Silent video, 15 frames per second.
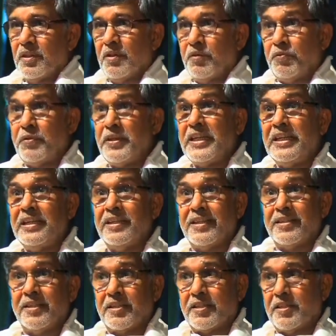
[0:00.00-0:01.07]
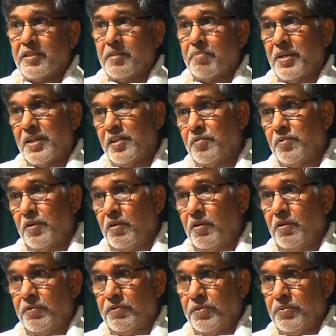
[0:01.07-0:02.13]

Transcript: Feel that this is the prize for all of you.